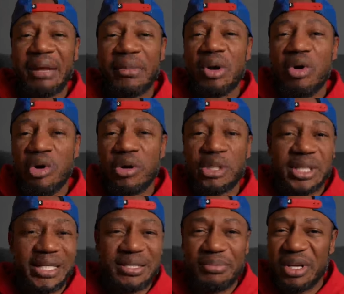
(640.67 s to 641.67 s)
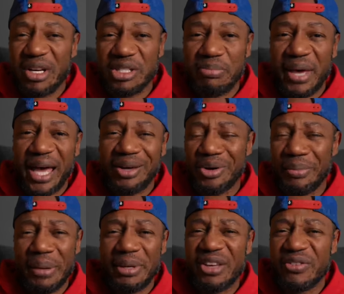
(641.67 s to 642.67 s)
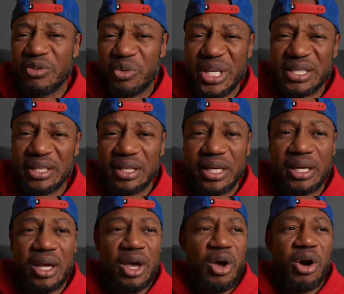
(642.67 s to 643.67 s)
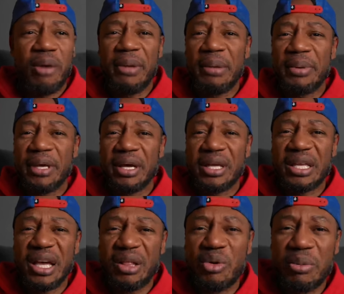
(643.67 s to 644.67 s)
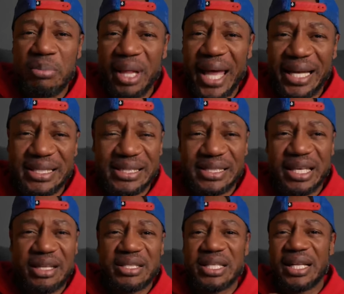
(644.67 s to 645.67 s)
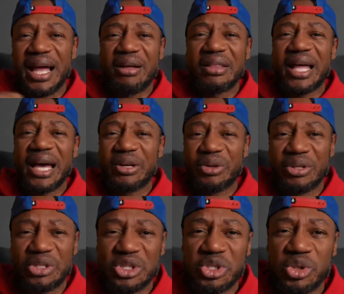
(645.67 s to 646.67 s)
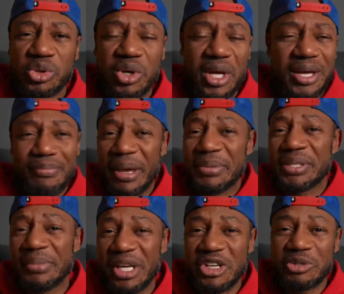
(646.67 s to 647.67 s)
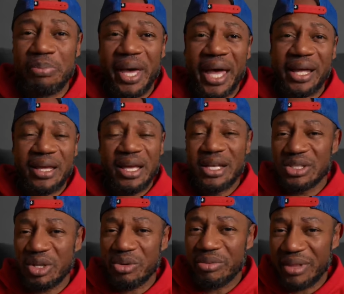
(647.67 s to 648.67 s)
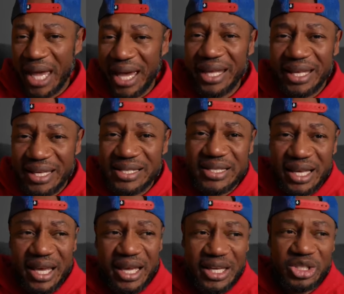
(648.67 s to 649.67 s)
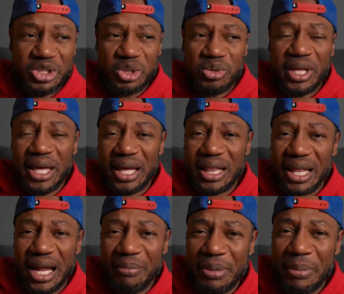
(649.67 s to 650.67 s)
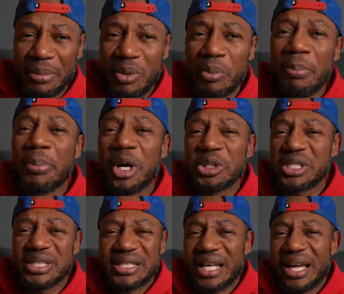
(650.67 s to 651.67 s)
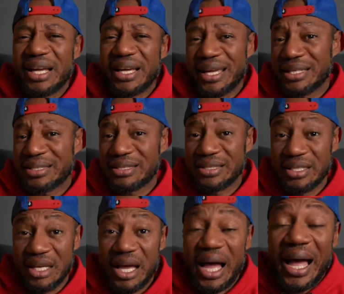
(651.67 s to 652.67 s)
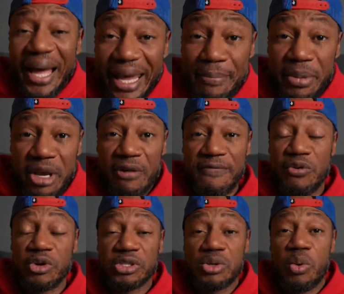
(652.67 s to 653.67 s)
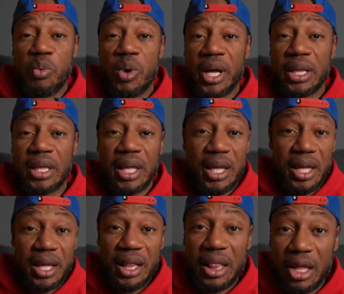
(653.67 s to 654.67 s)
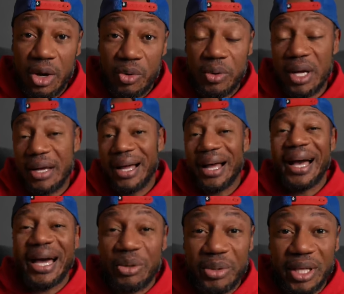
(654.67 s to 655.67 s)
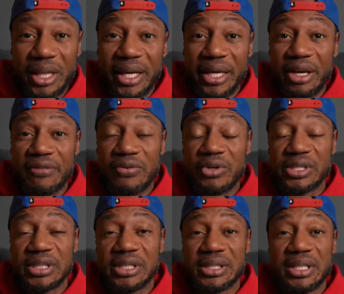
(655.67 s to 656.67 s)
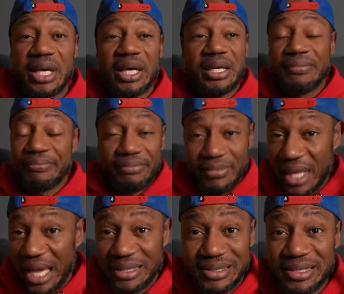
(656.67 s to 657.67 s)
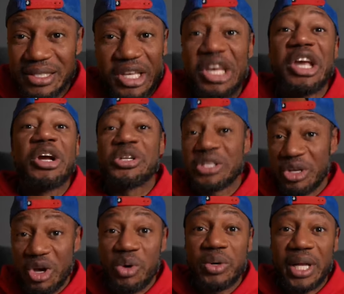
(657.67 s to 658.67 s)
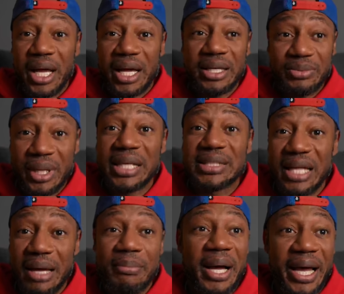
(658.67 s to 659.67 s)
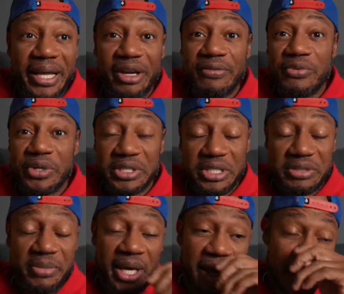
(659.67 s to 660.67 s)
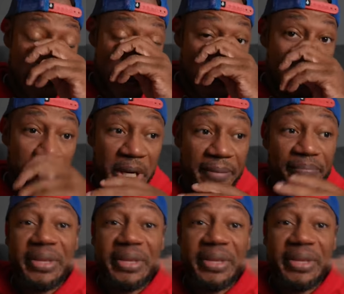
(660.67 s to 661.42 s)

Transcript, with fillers: them in orange like some years back, or maybe even recently, or maybe a yellow and black skeleton outline on the shoe maybe some years back. So that is a shoe that a lot of people purchase. It's like, I guess, a hype Air Force One low. I don't collect Air Forces. That's years ago when I when I stopped buying Air Forces, man. But